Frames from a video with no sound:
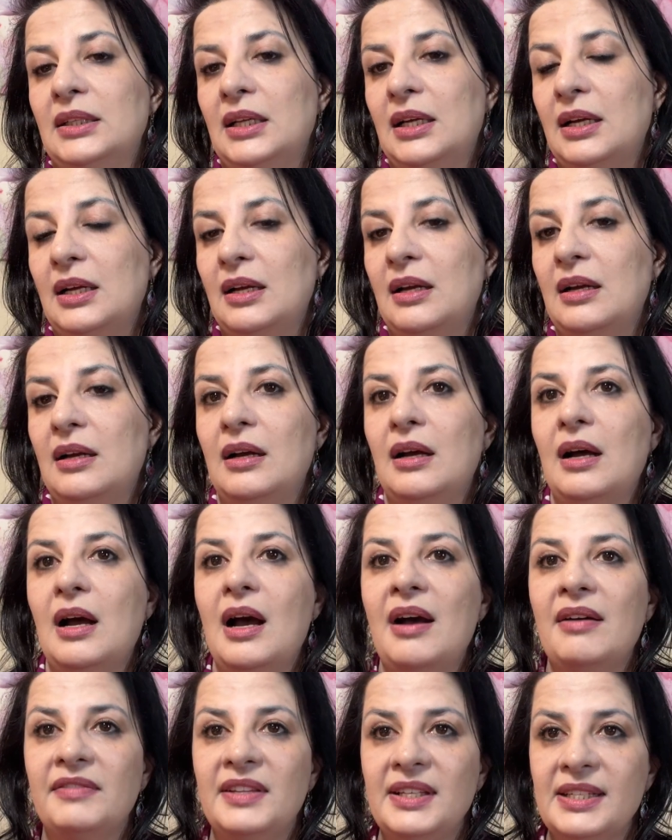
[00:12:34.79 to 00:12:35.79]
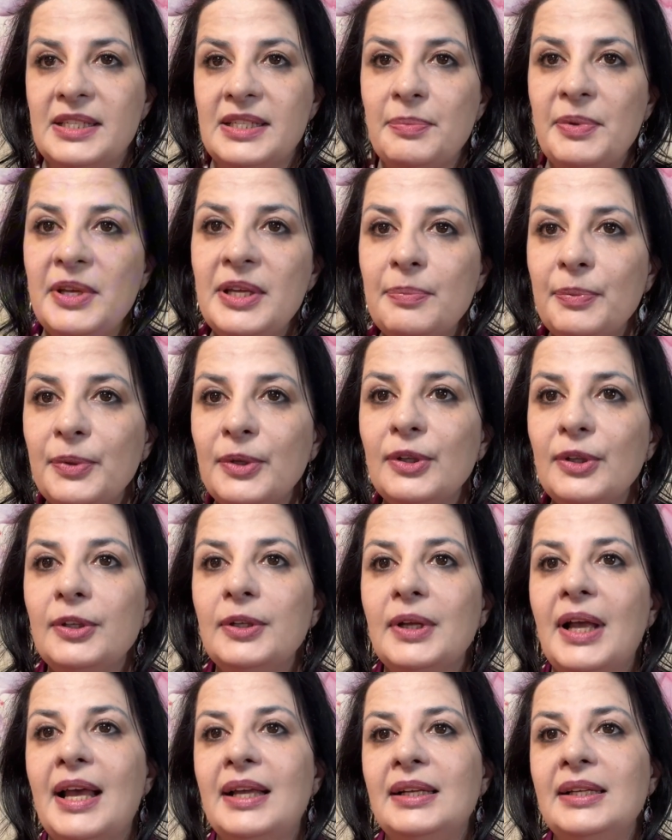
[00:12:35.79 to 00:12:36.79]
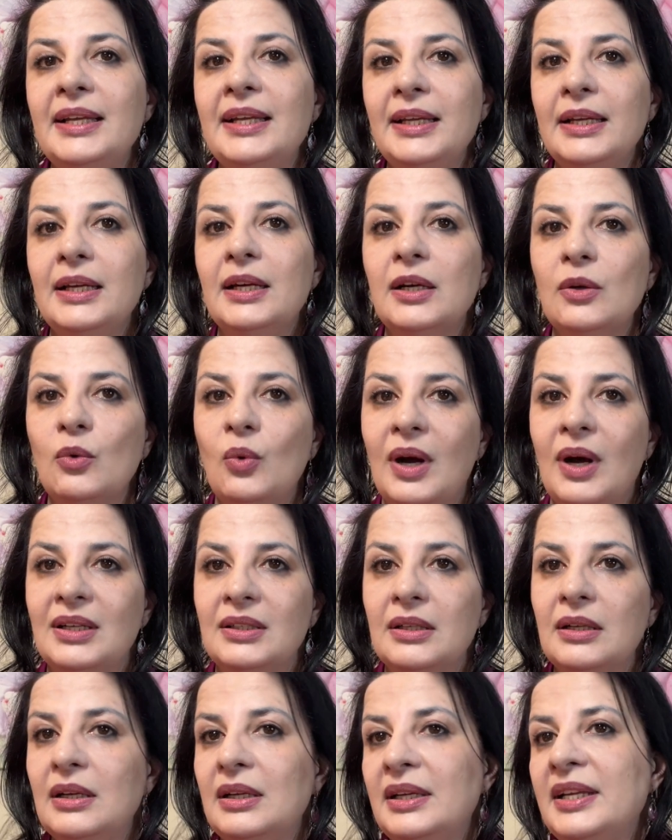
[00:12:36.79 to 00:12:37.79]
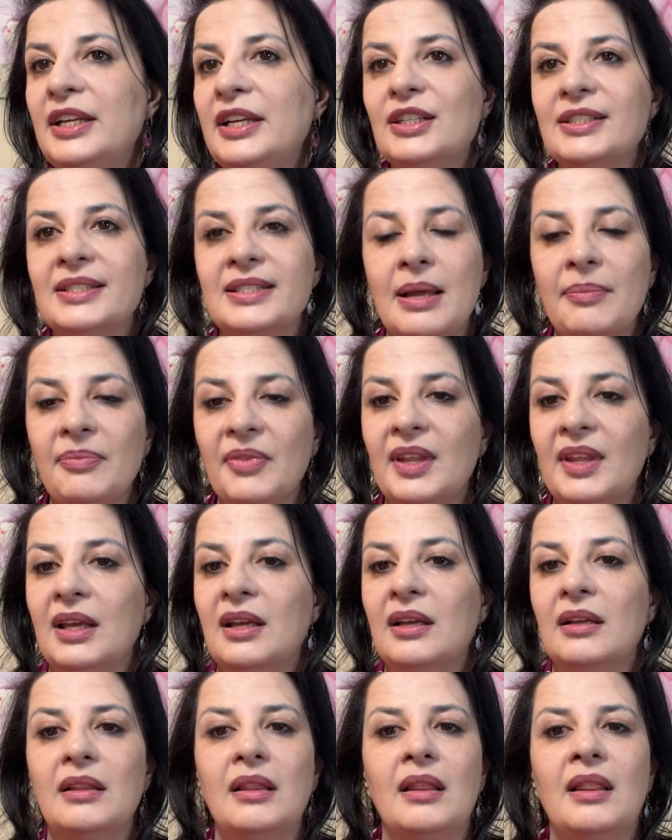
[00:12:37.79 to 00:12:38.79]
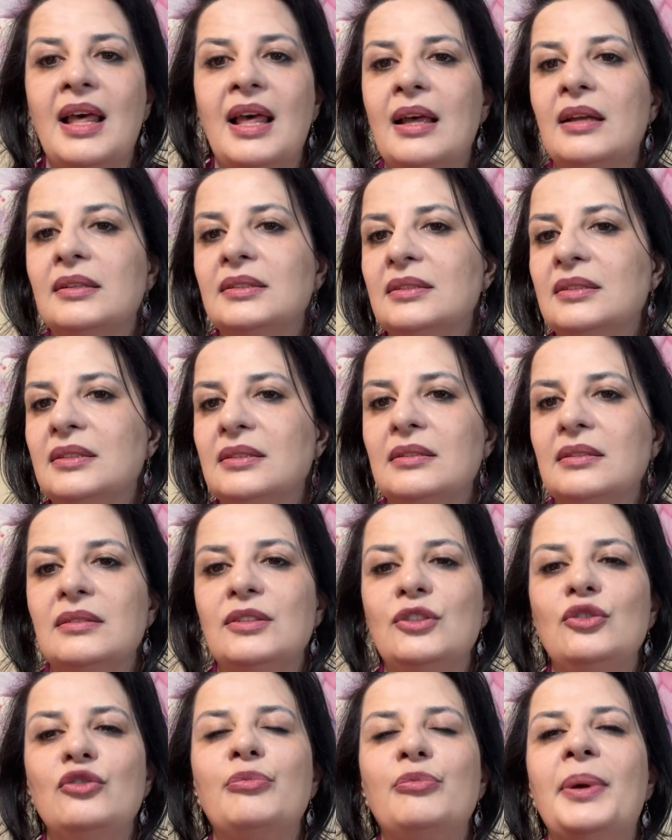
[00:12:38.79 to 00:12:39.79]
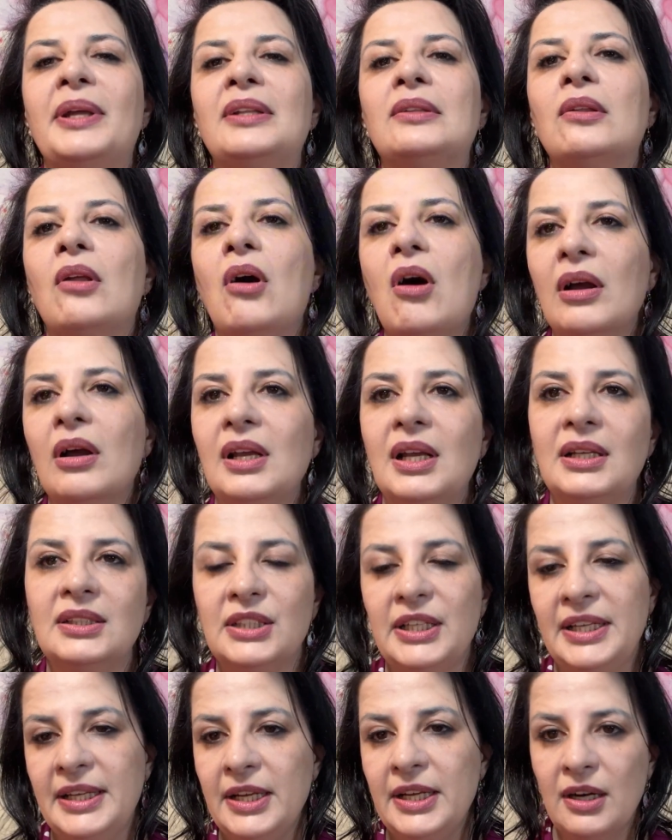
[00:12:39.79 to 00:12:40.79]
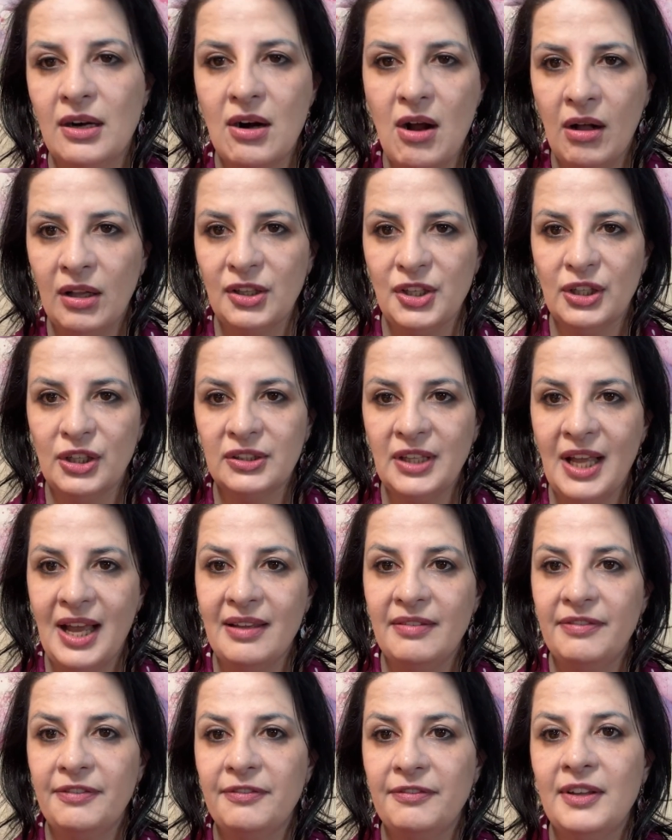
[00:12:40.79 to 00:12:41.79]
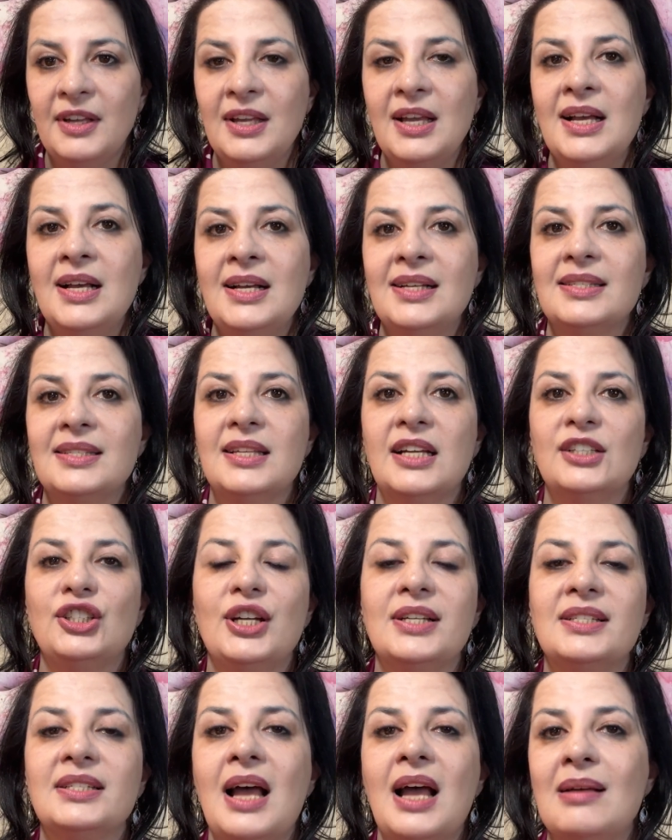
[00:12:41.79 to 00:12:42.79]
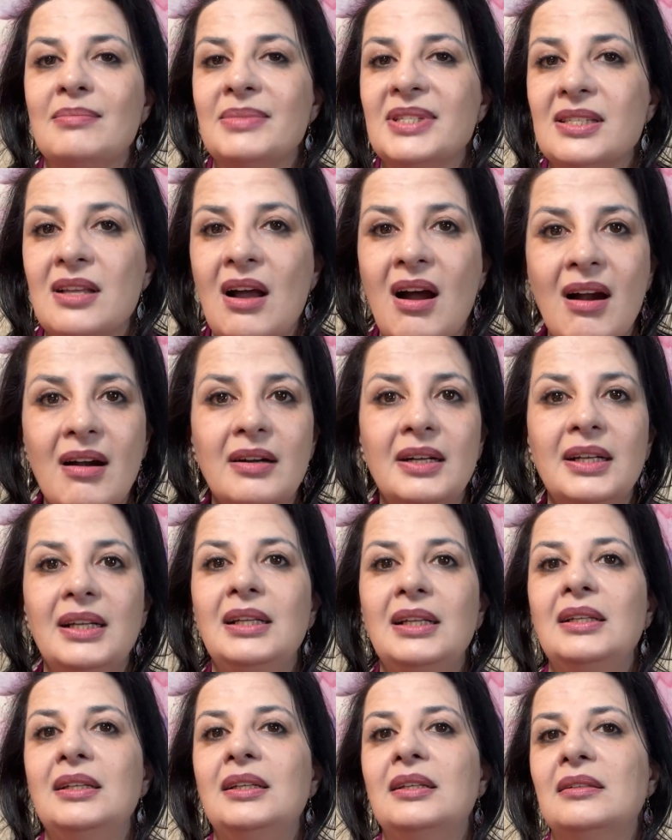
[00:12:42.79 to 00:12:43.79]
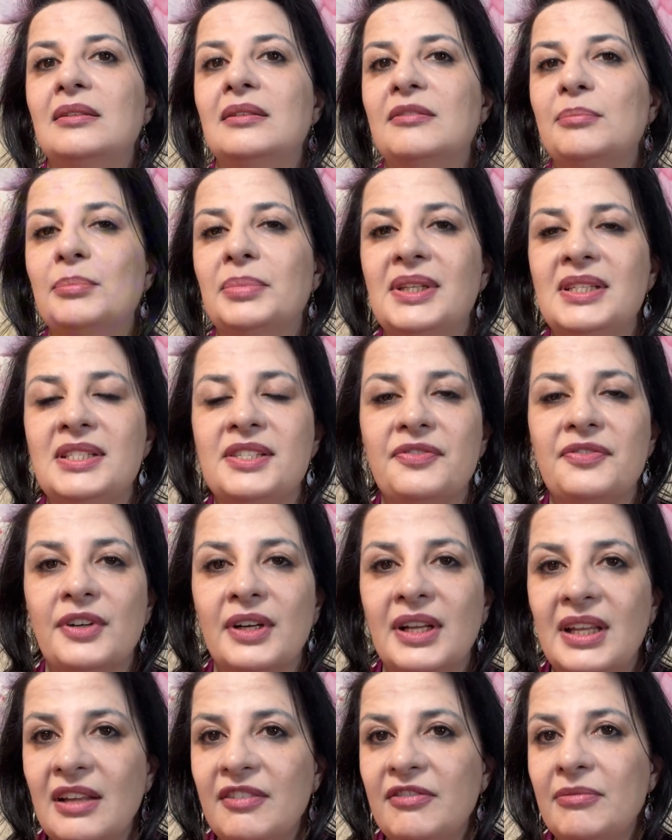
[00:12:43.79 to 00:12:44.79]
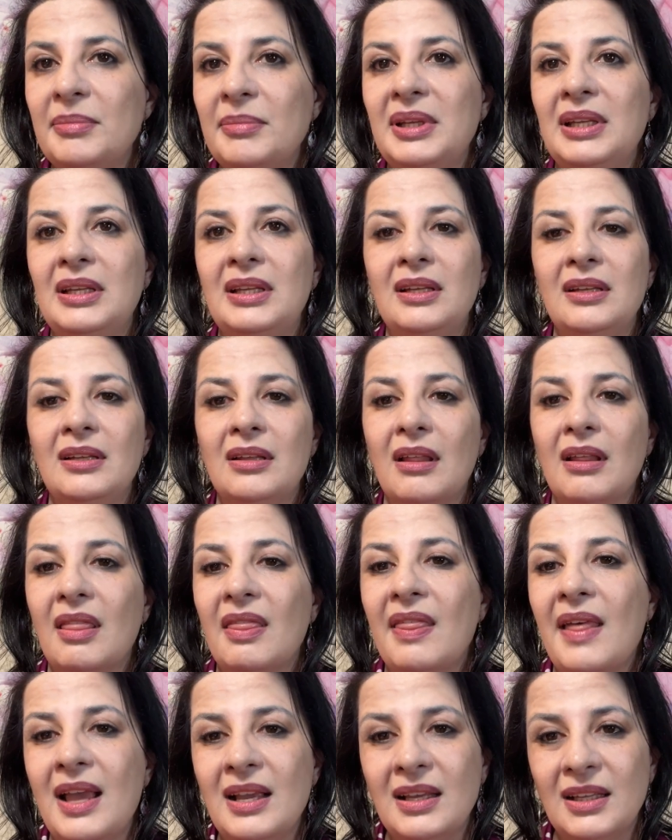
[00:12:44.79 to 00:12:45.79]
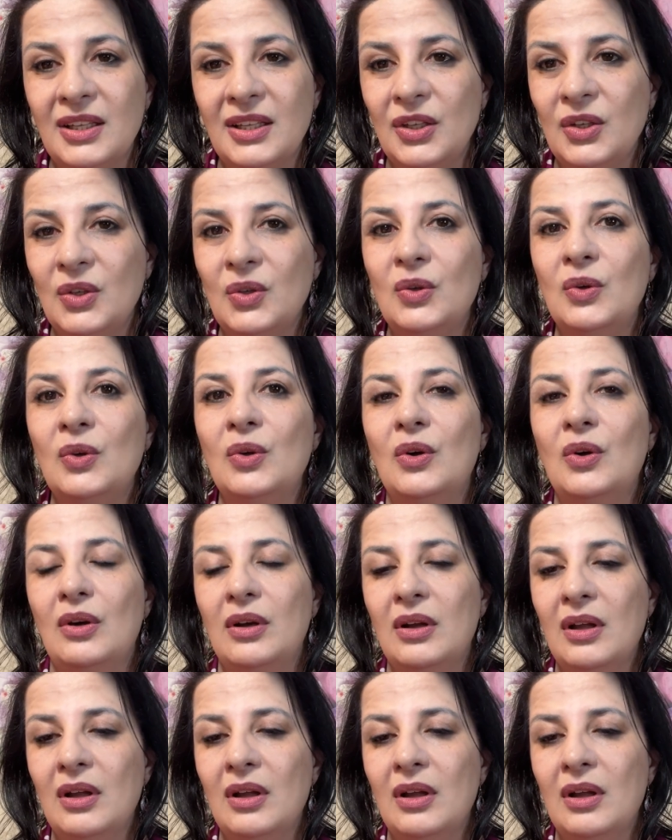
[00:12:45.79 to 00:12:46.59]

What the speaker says: of these people and hear something that you've been longing to hear all your life, such as I'm sorry, please forgive me, thank you,